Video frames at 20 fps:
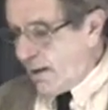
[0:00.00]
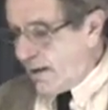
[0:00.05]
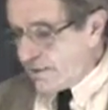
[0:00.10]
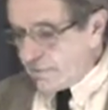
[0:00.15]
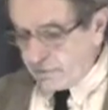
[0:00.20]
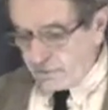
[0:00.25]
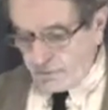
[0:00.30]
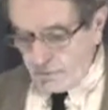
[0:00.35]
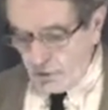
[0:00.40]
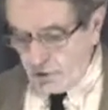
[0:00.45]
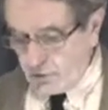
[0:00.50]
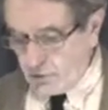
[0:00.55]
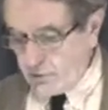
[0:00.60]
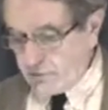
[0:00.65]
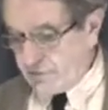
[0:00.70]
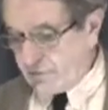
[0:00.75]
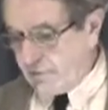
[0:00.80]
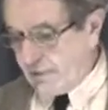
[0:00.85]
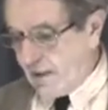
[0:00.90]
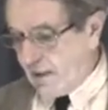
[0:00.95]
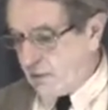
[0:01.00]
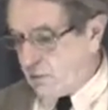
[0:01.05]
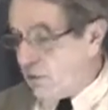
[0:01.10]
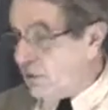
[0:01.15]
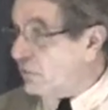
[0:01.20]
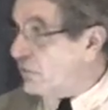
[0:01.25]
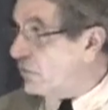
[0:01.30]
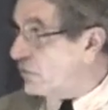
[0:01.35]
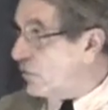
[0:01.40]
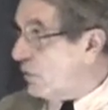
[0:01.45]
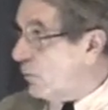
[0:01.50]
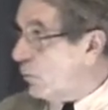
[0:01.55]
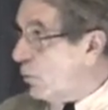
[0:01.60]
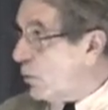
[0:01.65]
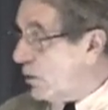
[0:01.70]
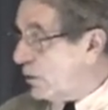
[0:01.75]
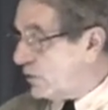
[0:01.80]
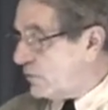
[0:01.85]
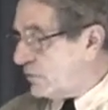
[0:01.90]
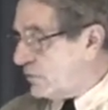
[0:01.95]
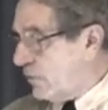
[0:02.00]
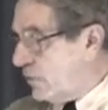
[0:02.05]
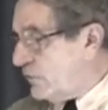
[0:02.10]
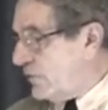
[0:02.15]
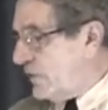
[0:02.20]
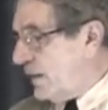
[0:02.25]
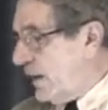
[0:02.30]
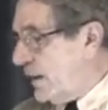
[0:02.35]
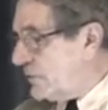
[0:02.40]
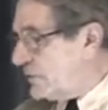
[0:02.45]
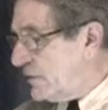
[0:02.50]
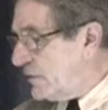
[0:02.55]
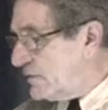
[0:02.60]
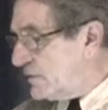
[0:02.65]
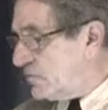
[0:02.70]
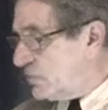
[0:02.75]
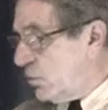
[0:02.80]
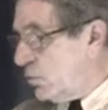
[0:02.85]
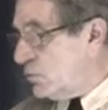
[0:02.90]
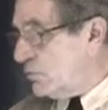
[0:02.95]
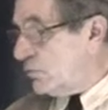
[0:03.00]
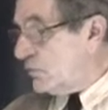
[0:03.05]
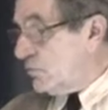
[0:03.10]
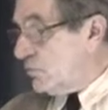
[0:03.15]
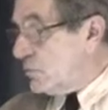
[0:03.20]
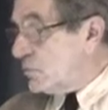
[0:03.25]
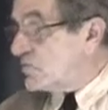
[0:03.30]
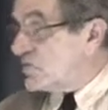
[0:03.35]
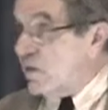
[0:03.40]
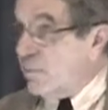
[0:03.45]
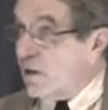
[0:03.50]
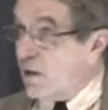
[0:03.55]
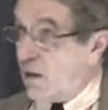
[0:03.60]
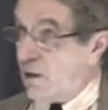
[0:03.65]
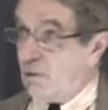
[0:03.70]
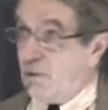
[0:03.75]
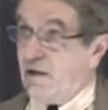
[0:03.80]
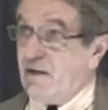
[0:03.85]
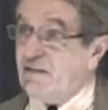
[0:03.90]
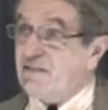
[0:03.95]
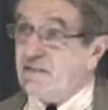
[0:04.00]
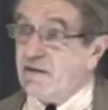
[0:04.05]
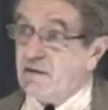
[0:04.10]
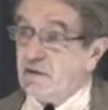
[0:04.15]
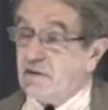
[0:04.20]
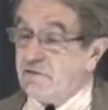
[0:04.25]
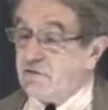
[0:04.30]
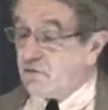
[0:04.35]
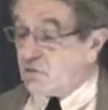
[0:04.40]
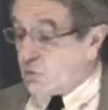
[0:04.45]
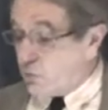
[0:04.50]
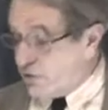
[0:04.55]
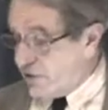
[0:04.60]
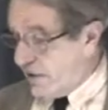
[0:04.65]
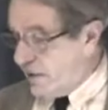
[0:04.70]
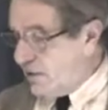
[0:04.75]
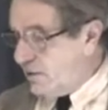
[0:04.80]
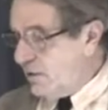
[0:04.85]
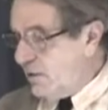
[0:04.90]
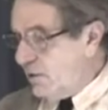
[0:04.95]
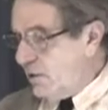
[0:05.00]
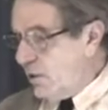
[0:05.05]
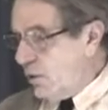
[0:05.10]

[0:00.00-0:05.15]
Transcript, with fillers: Let us focus now on some works of an artist who similarly deals today